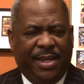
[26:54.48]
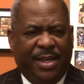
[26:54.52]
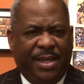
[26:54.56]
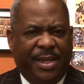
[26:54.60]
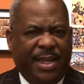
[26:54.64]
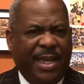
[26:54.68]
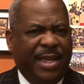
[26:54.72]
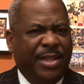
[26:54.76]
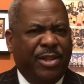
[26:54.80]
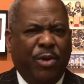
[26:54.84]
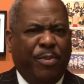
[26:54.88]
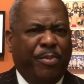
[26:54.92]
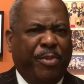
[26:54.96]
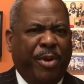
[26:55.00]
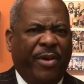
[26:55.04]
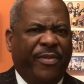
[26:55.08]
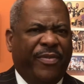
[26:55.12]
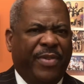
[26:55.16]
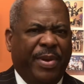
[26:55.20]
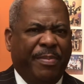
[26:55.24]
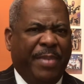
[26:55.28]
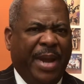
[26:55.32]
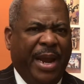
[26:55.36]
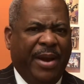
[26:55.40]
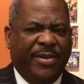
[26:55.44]
There's no
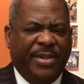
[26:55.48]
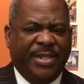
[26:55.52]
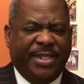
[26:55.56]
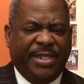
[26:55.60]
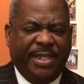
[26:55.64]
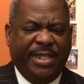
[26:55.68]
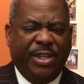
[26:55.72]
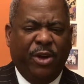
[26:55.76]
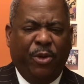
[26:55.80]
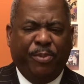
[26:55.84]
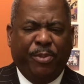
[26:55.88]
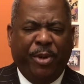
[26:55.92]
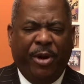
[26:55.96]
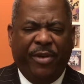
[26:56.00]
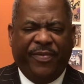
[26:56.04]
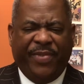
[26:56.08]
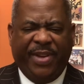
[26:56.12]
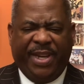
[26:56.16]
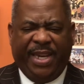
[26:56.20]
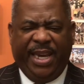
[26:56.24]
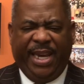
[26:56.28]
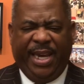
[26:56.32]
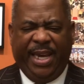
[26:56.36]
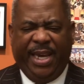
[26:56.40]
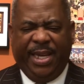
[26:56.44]
perfect marriage. There's no
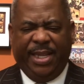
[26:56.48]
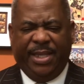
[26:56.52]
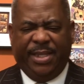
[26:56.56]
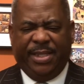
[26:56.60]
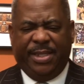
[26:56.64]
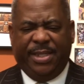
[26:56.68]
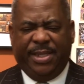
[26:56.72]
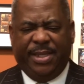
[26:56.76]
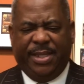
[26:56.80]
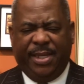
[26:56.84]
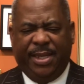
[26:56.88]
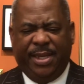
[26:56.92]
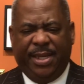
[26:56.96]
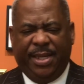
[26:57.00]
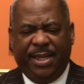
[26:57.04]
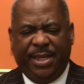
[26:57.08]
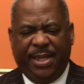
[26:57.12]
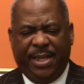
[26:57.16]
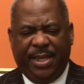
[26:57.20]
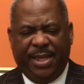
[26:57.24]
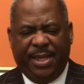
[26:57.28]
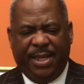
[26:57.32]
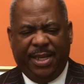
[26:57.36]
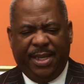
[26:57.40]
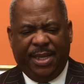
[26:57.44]
perfect kids.
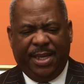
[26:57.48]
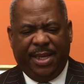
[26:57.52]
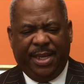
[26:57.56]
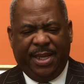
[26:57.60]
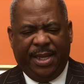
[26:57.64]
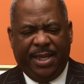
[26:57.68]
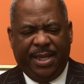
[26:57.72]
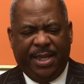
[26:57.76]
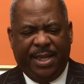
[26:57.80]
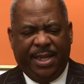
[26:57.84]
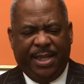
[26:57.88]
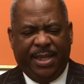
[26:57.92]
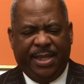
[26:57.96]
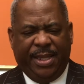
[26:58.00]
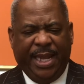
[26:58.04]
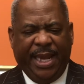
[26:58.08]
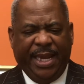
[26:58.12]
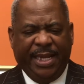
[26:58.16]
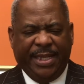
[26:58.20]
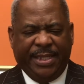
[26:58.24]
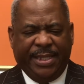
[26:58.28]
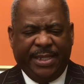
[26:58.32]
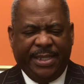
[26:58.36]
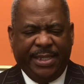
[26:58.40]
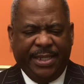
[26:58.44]

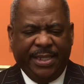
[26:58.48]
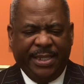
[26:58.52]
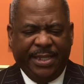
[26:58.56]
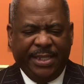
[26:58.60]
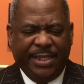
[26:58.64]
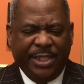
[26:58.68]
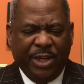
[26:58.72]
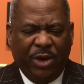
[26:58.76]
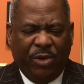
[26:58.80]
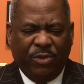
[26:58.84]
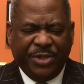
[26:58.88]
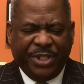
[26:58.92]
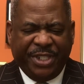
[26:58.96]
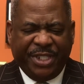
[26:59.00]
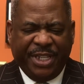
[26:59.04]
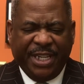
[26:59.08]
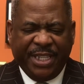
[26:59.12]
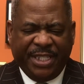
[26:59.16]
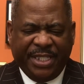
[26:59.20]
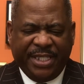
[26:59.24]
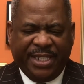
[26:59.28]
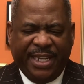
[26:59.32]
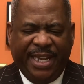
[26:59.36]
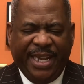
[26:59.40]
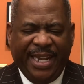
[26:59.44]
There's no
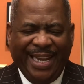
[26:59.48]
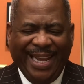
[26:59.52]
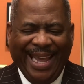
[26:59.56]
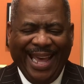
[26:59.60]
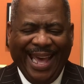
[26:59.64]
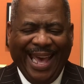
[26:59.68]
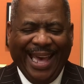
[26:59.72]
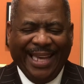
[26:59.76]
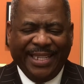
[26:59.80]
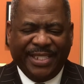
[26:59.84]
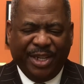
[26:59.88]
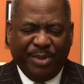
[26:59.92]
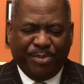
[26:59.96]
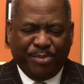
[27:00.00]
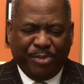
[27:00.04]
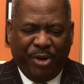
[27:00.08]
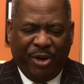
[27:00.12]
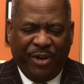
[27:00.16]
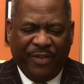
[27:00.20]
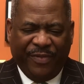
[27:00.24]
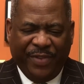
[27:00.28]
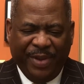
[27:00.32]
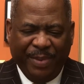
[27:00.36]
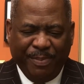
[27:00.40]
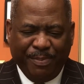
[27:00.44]
such thing as a
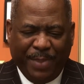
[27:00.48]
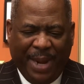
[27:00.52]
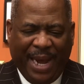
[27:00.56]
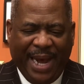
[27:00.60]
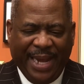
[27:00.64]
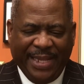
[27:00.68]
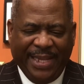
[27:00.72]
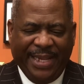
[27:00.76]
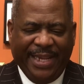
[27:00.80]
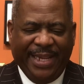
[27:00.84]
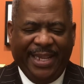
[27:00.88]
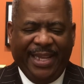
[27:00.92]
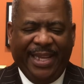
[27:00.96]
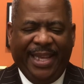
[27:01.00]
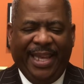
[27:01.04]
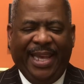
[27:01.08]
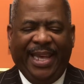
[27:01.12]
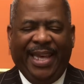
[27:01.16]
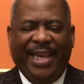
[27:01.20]
perfect body.